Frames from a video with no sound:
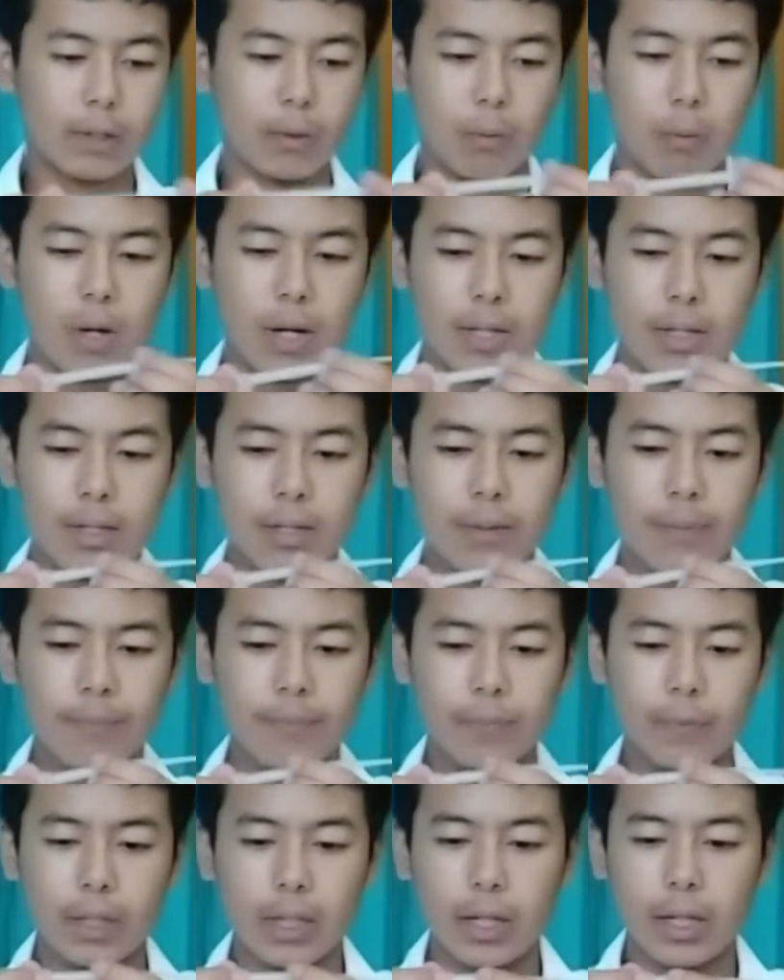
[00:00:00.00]
water
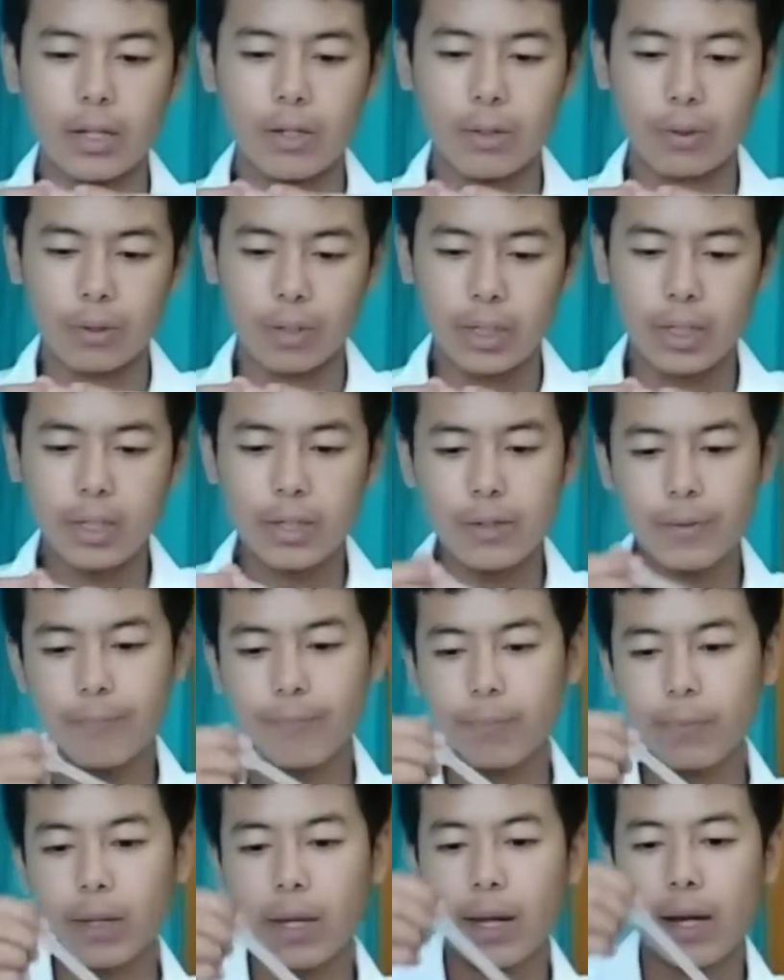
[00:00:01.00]
into it.
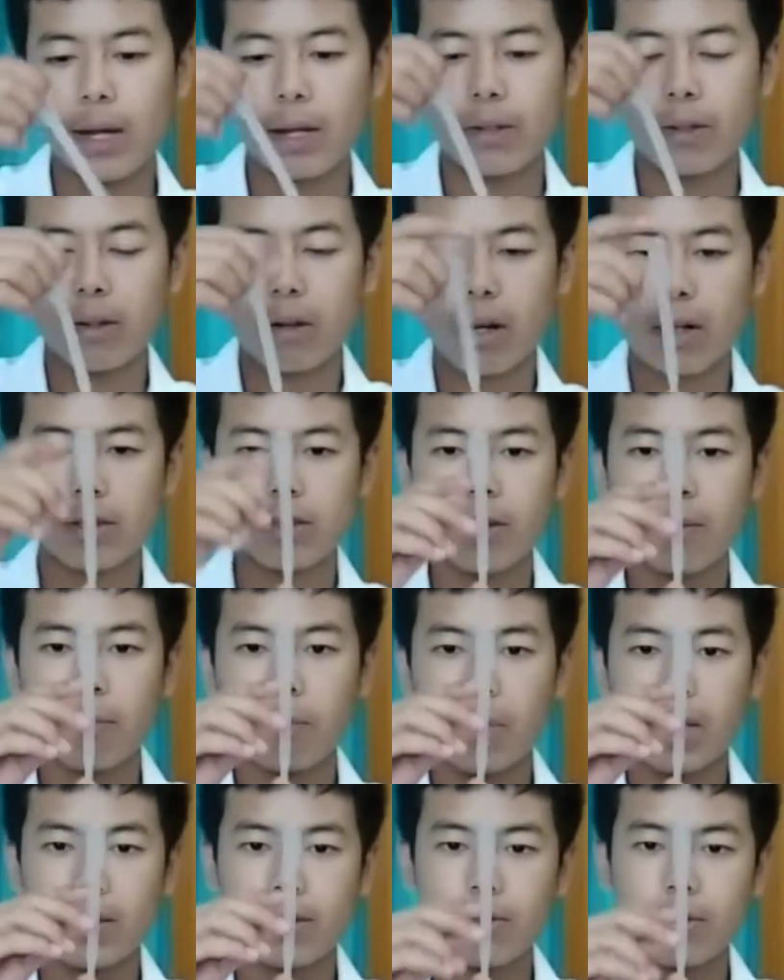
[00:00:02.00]
And there are
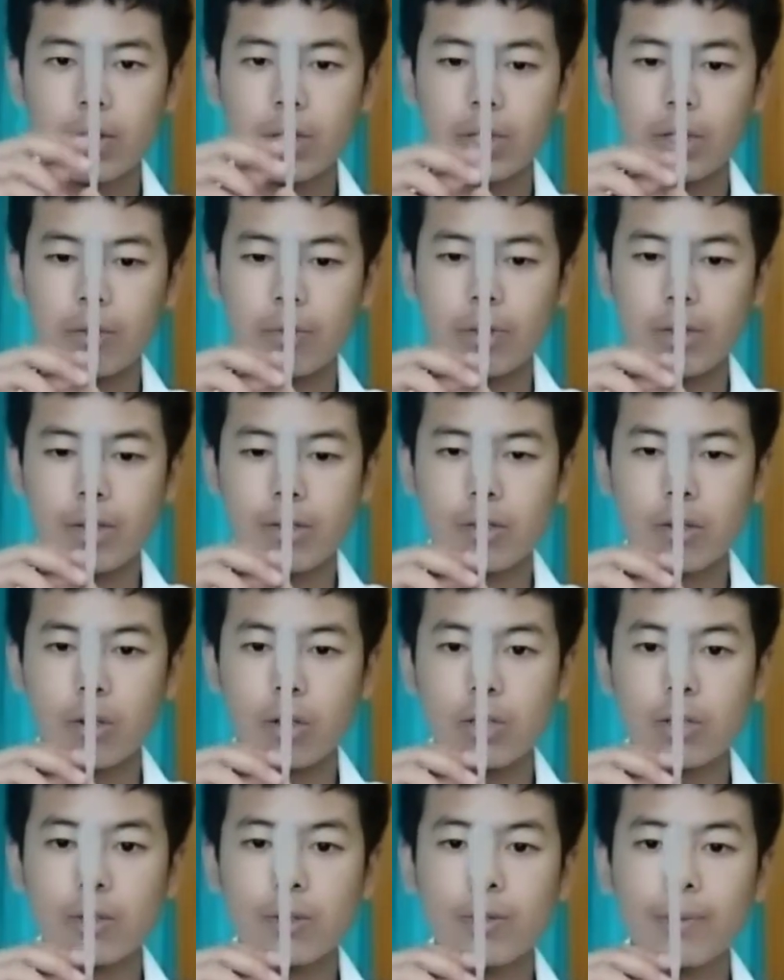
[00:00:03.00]
some measuring units
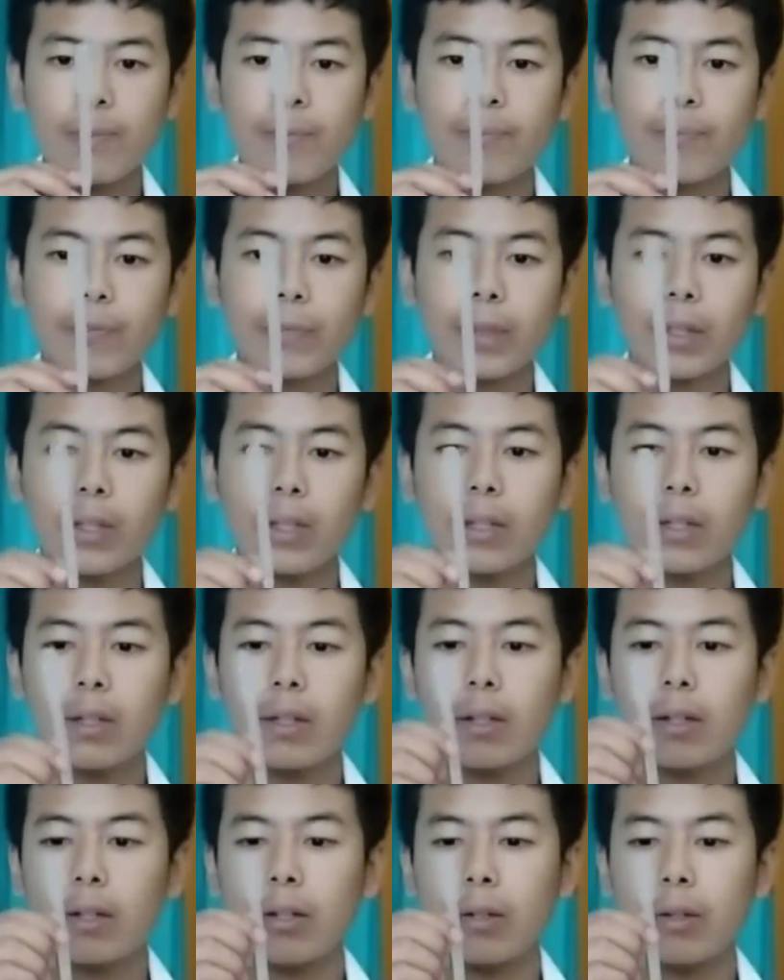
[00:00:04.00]
also.
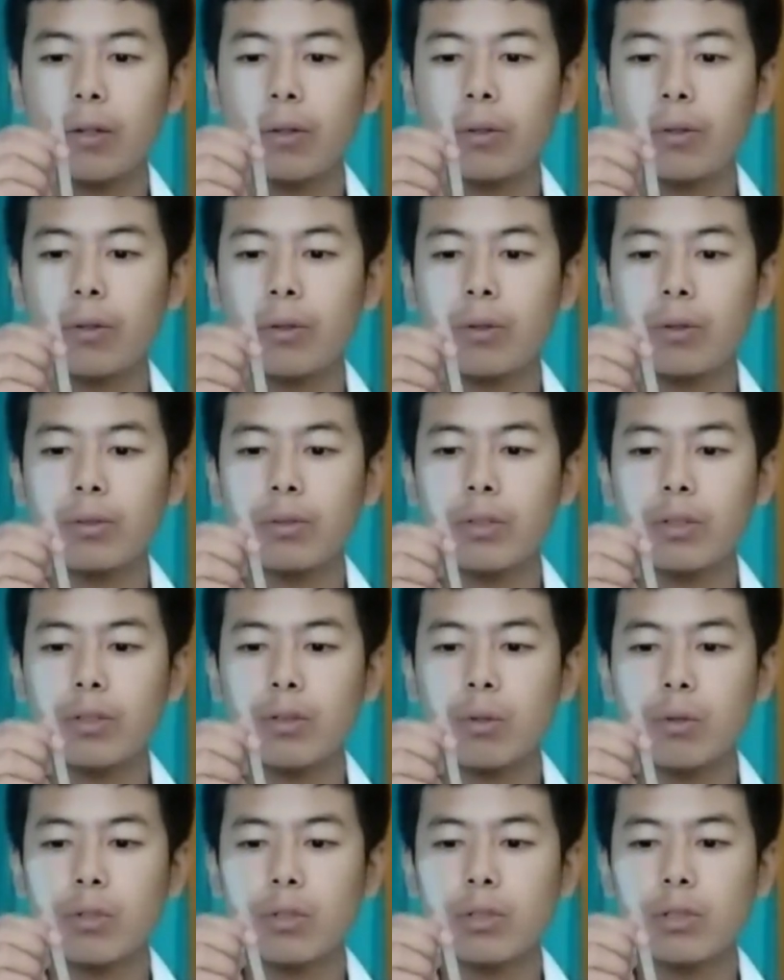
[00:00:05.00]
The
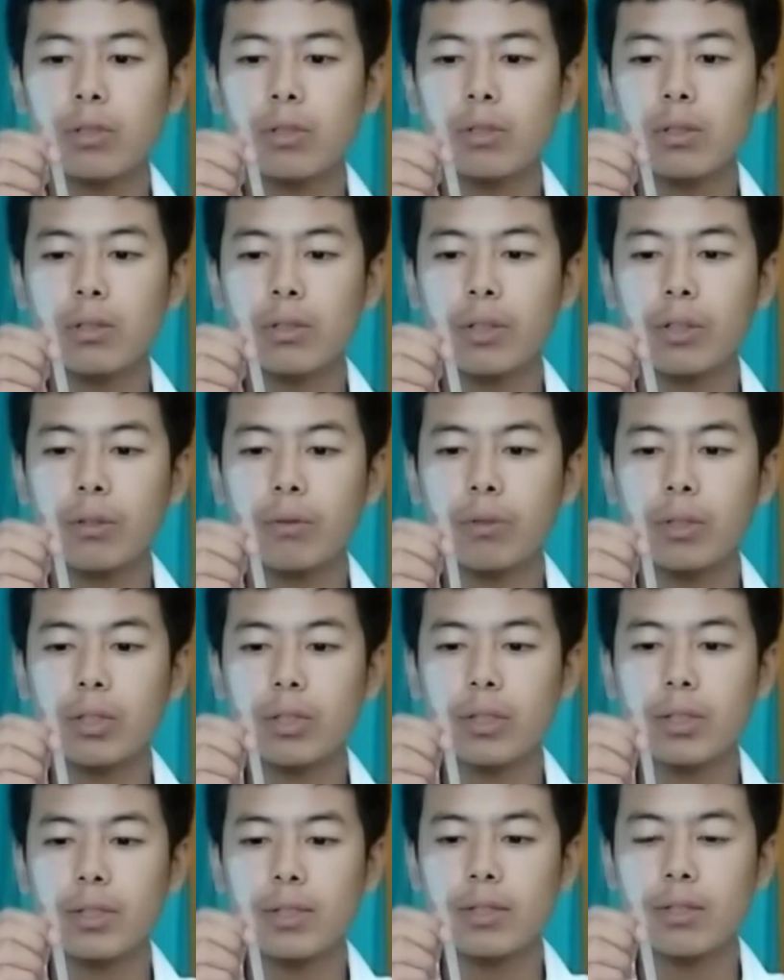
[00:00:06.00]
total
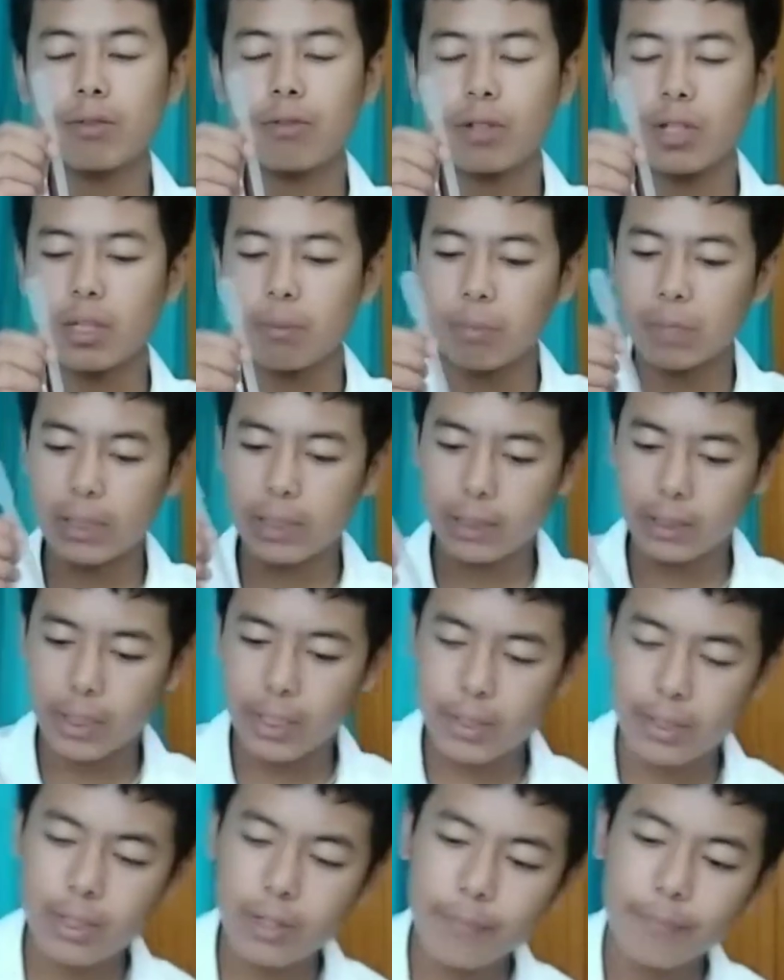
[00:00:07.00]
unit is 3
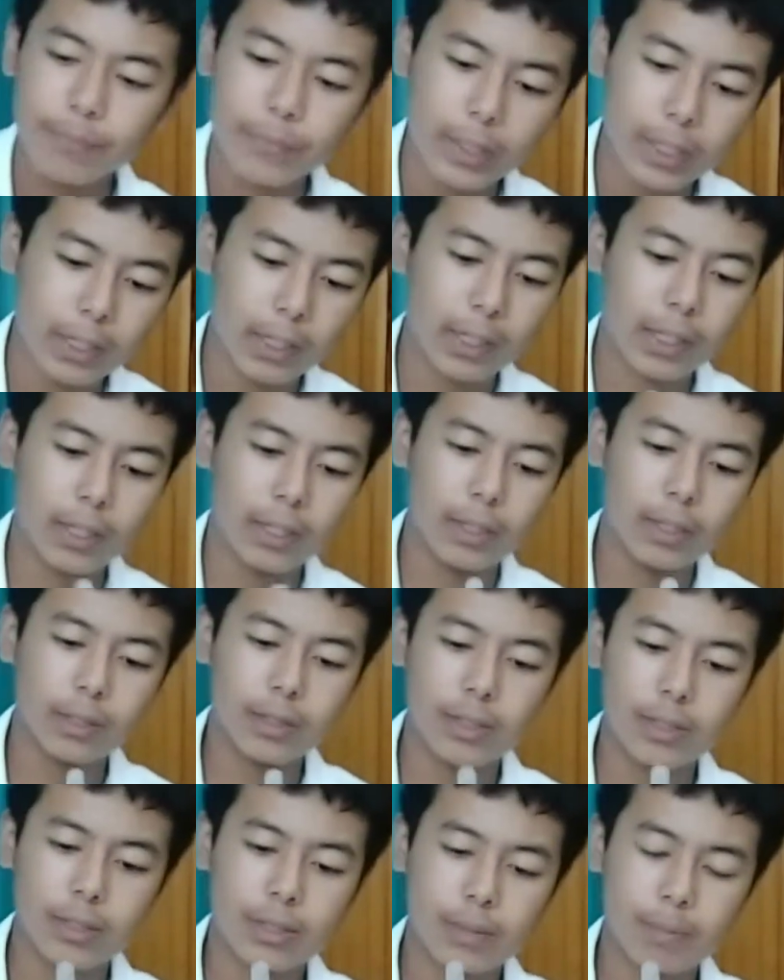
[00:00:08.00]
milliliter.
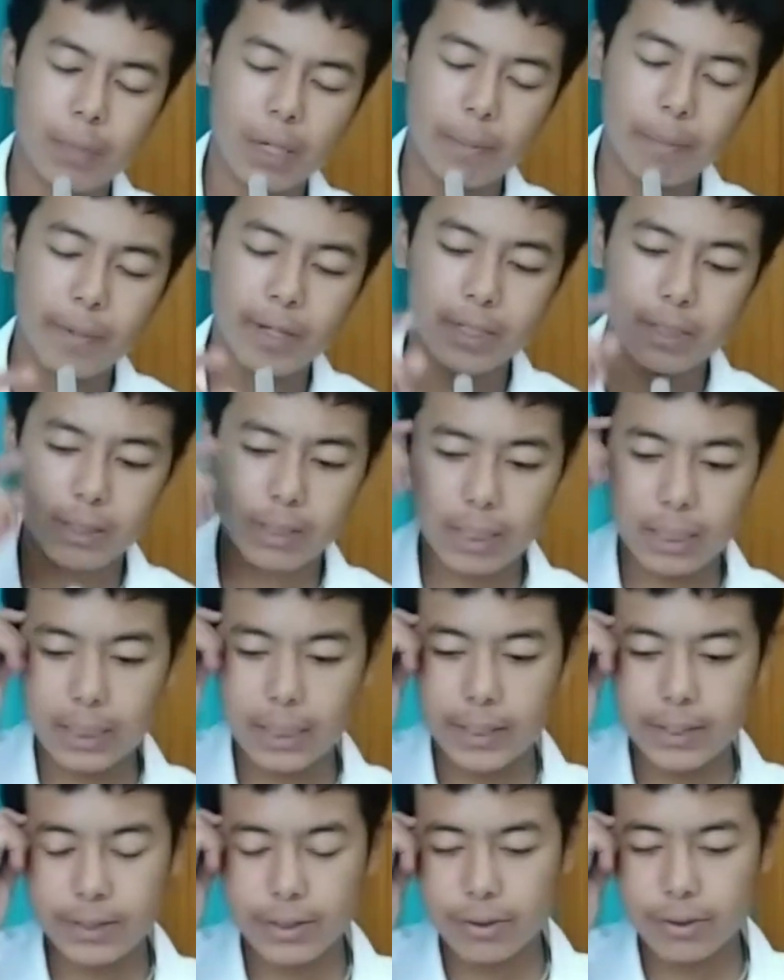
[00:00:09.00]
This pipette
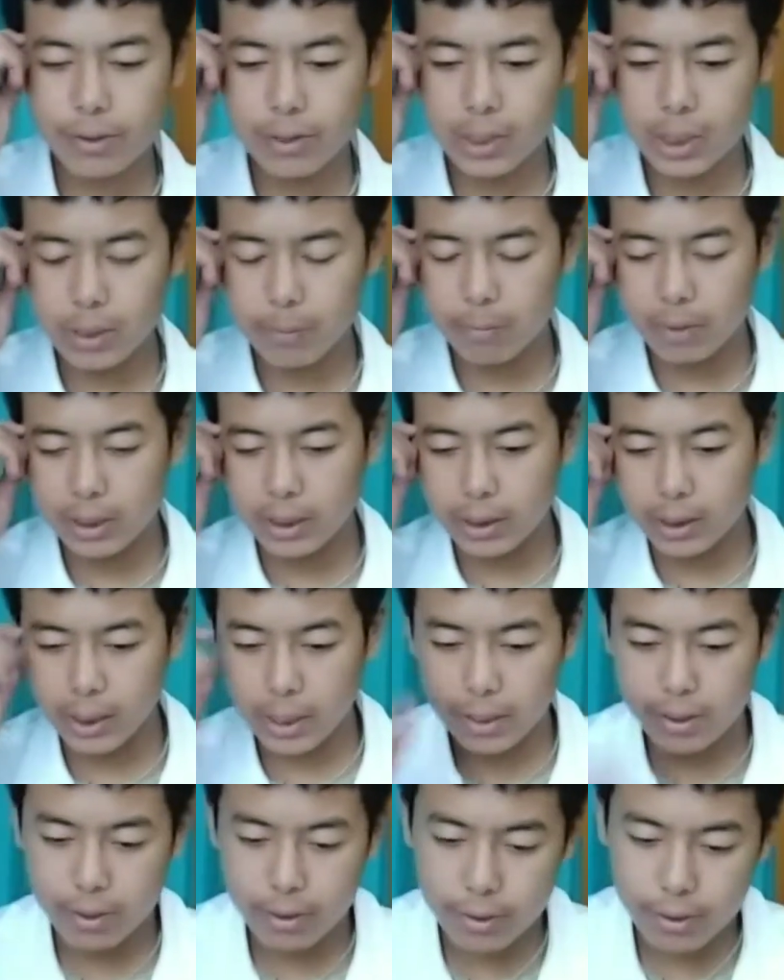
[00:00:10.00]
collects 3
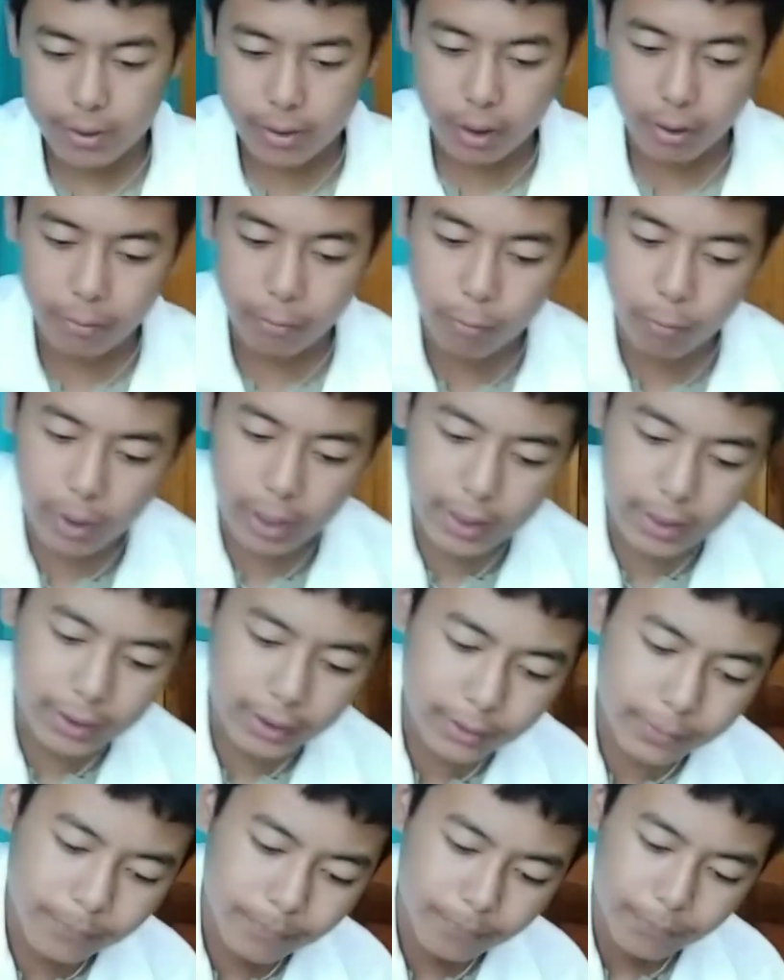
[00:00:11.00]
milliliters of
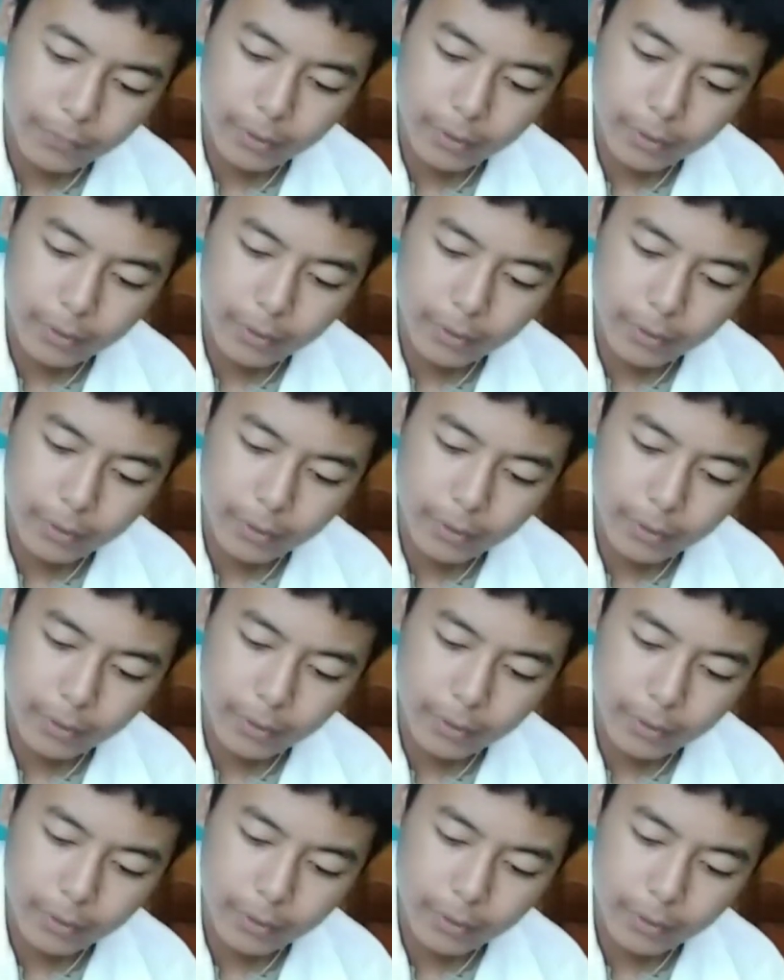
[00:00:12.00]
water.